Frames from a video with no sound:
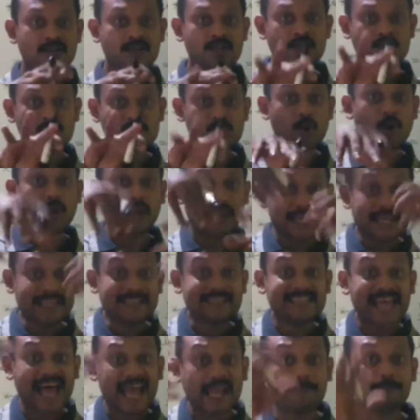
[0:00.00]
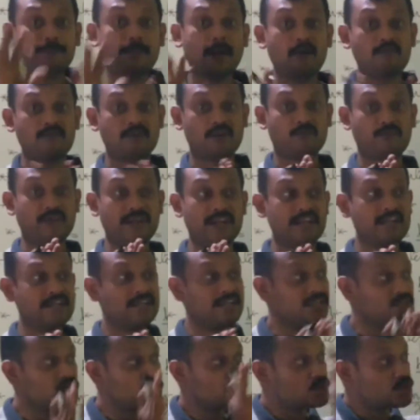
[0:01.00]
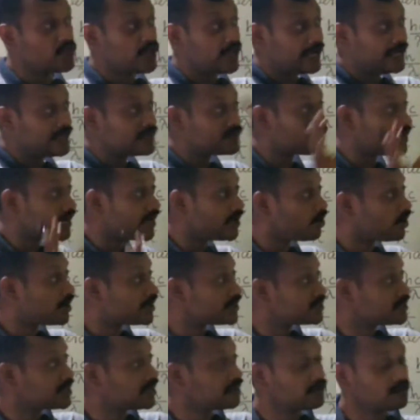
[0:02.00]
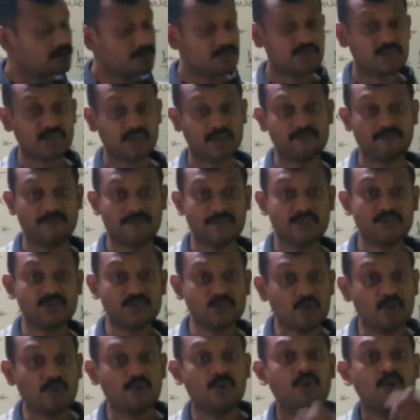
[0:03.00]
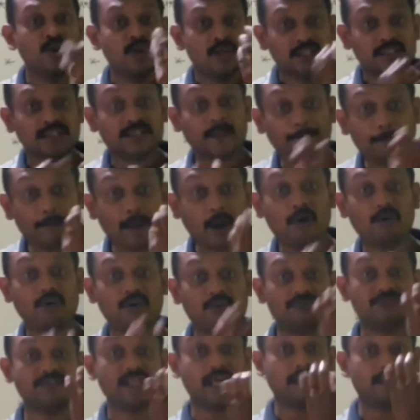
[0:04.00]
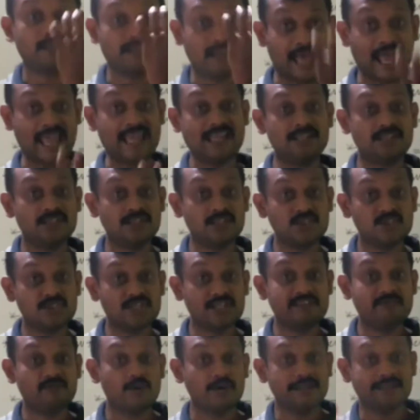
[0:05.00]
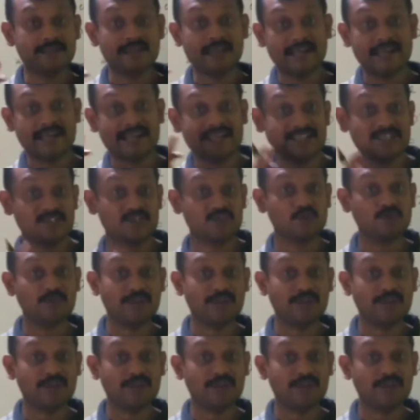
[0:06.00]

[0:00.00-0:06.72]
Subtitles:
so in that power, when it is incident on a certain surface, so the power of that light is equal to NH nu.